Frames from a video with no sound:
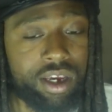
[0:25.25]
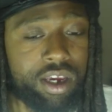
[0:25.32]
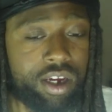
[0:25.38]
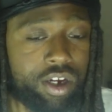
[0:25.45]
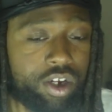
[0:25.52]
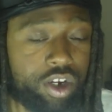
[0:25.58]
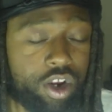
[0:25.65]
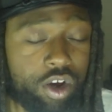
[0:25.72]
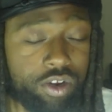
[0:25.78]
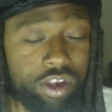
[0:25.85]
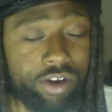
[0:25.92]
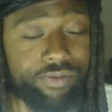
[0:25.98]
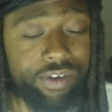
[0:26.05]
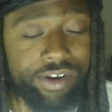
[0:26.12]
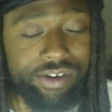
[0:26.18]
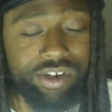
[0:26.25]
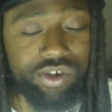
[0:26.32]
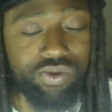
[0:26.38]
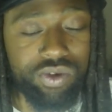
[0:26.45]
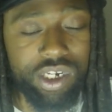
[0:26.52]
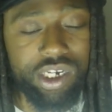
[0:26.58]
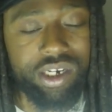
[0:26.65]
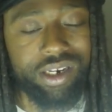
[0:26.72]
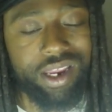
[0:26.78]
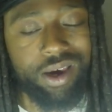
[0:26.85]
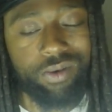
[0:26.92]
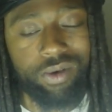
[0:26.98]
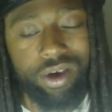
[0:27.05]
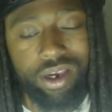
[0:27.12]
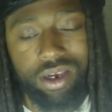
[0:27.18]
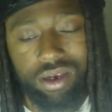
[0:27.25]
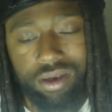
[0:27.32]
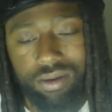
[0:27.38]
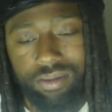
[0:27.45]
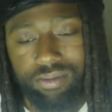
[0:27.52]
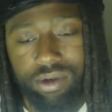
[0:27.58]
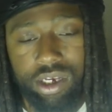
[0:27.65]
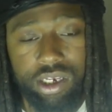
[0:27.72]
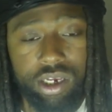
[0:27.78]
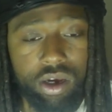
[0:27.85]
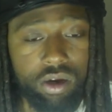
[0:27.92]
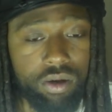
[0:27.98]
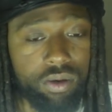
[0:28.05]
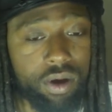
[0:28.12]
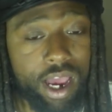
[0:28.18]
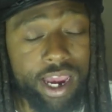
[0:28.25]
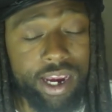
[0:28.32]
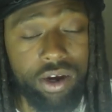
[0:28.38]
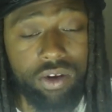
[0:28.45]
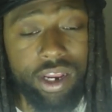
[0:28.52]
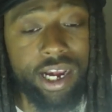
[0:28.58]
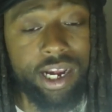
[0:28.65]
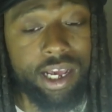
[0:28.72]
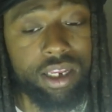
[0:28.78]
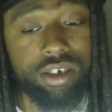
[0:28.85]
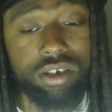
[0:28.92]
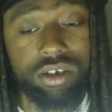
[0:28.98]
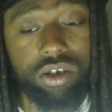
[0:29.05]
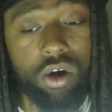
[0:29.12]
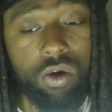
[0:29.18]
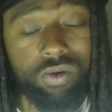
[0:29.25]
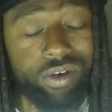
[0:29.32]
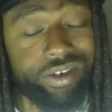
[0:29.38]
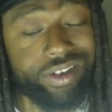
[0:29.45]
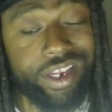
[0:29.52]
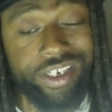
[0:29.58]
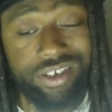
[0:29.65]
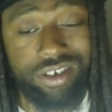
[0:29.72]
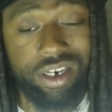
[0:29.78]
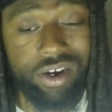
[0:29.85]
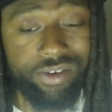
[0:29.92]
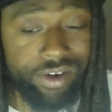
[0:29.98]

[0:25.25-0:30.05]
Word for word: You know, they're very unique in that way. But yo, I ain't gonna lie, Colors is always legendary.